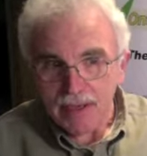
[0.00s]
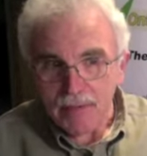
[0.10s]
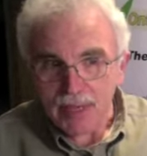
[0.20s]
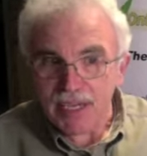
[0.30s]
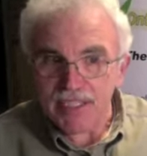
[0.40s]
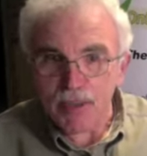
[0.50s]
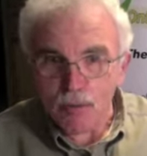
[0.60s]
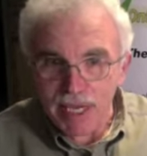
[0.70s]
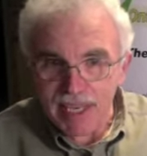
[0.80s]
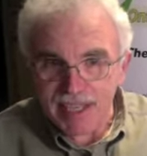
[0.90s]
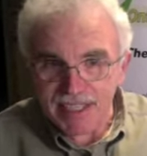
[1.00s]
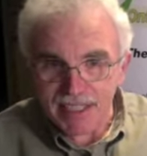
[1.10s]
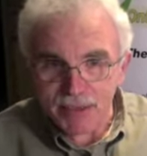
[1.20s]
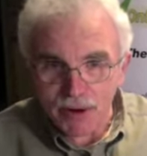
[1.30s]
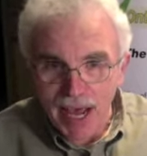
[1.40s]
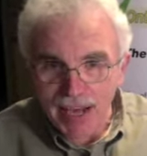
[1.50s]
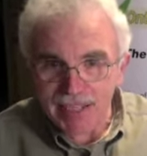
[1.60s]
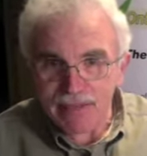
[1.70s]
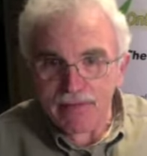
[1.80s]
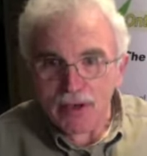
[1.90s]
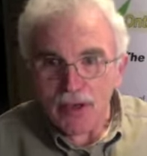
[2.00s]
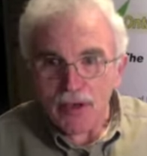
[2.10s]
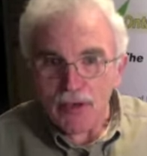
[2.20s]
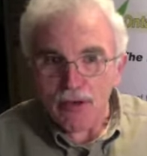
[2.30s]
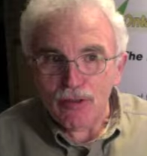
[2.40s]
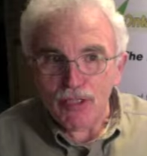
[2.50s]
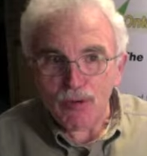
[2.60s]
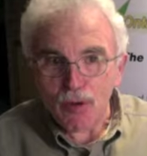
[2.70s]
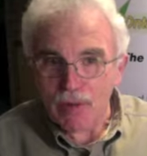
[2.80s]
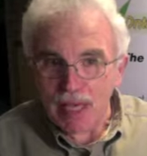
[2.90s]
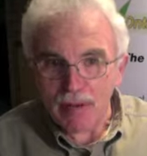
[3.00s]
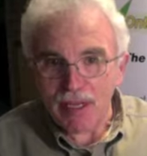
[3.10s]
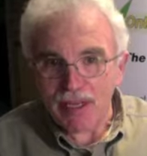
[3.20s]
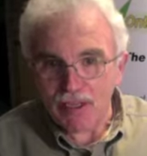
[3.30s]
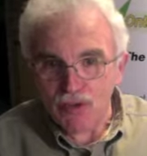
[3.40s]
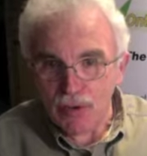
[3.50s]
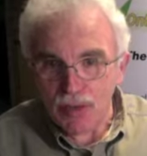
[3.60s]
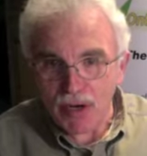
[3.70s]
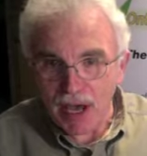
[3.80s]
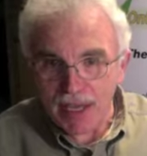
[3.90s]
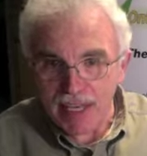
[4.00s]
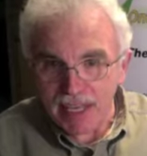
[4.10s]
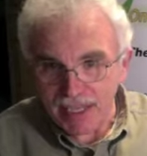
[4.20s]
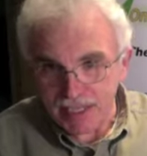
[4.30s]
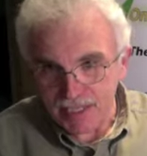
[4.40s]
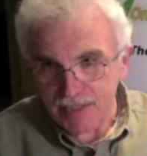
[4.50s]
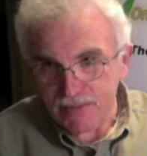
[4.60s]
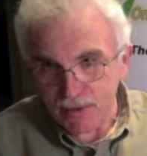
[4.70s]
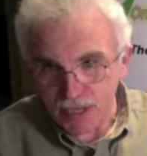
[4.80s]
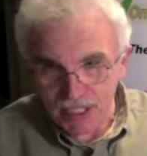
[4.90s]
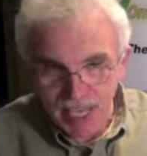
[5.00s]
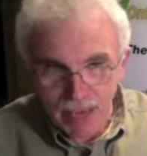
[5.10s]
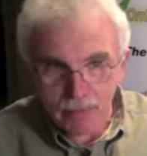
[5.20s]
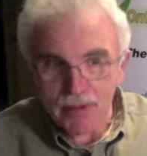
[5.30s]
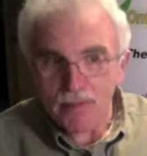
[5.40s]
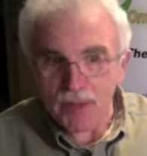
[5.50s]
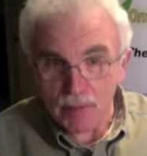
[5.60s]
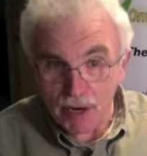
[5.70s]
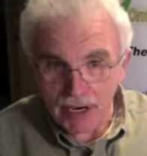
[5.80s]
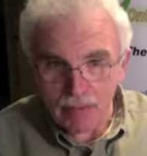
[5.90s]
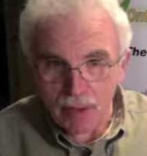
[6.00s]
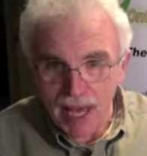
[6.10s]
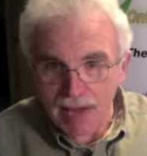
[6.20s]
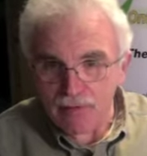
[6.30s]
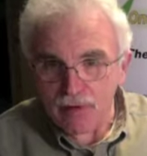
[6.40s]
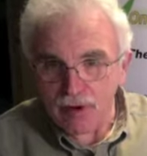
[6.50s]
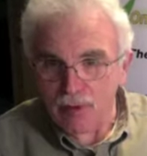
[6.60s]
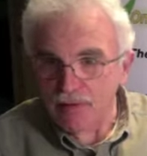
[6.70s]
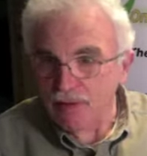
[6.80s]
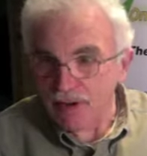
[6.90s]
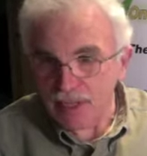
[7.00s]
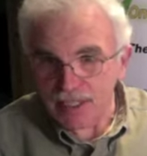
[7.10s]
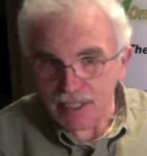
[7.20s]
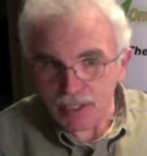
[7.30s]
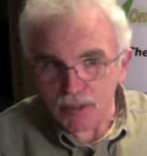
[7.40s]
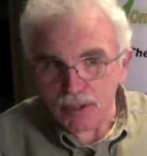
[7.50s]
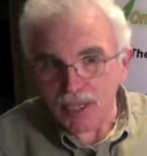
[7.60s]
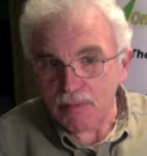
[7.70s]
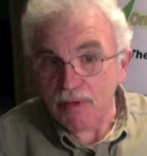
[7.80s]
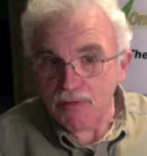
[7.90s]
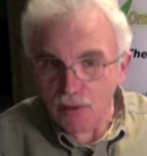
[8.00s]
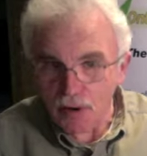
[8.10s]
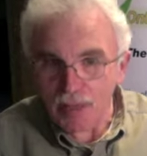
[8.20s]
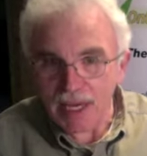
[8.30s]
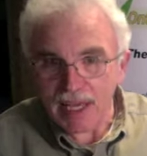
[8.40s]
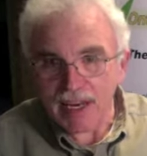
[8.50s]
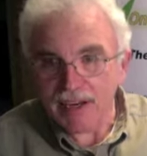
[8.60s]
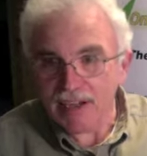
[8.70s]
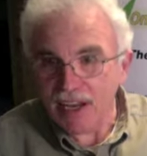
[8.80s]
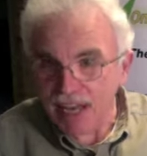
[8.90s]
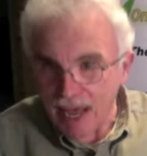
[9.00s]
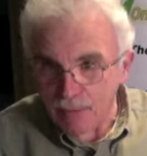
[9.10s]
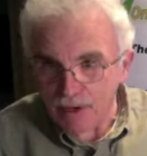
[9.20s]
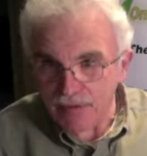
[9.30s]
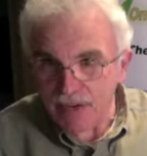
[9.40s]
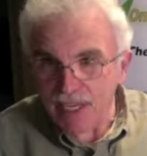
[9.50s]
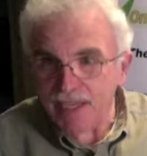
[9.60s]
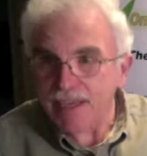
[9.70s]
Because the wiki is interactive, users will be able to contribute ideas. For example, the party platform on various issues can be formulated collaboratively